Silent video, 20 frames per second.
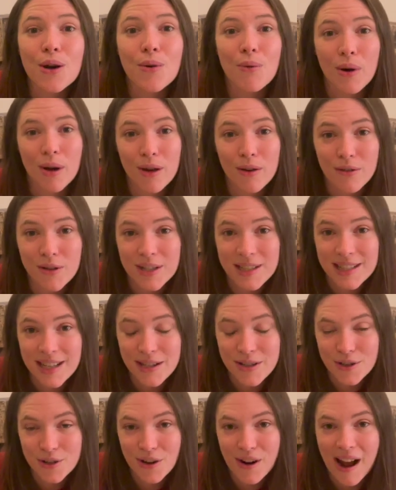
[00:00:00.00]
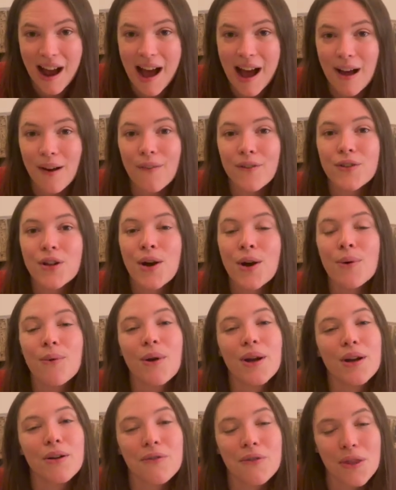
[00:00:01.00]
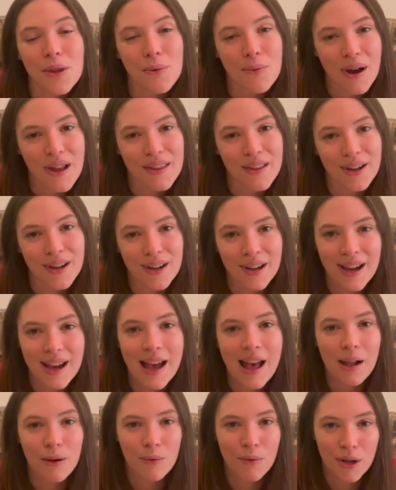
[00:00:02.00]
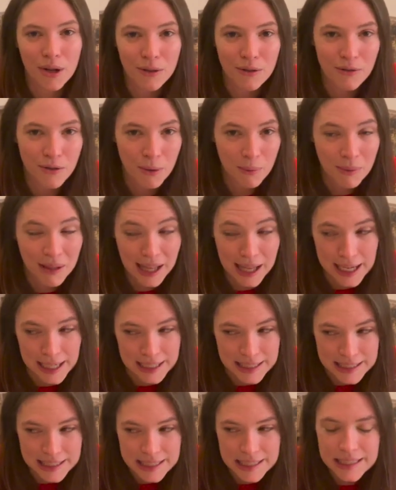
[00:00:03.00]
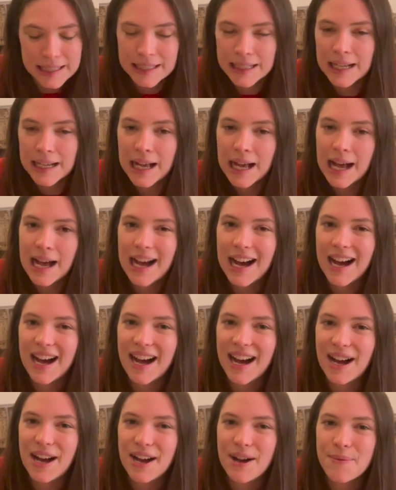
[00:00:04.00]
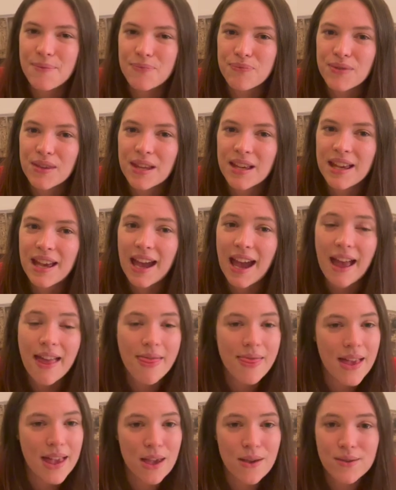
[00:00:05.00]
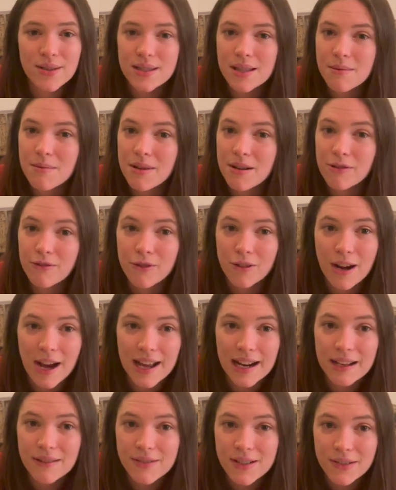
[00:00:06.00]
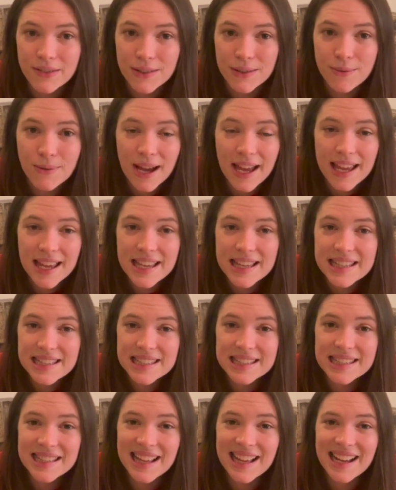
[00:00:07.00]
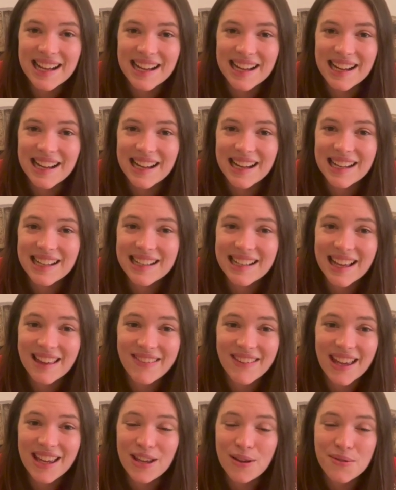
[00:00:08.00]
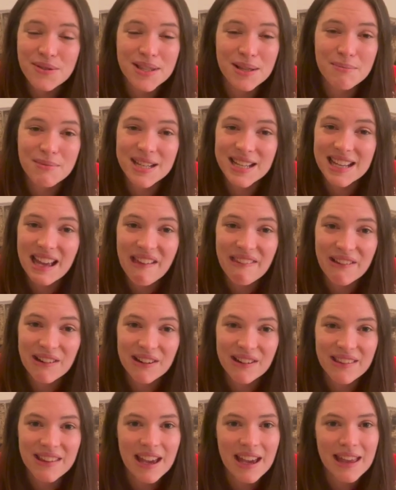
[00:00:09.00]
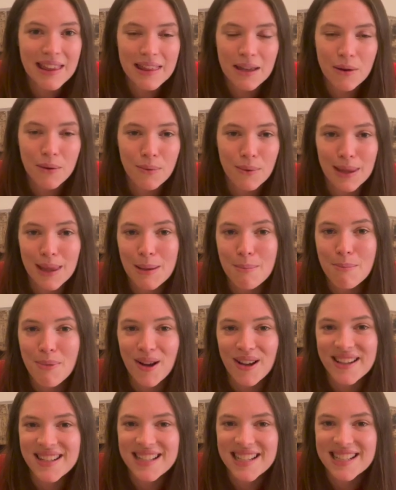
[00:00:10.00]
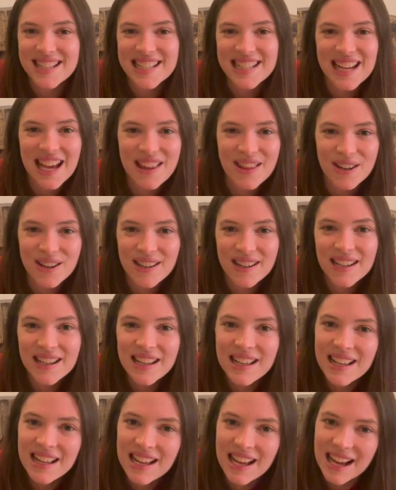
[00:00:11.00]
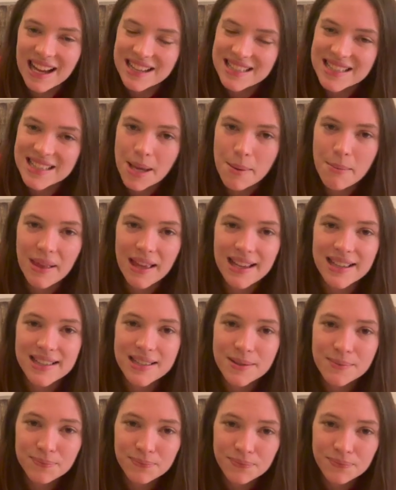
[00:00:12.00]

one over stitchcraft, one over the weather, and one over plants. And they use them in a variety of different ways, and they use them together. They're really bonded together as siblings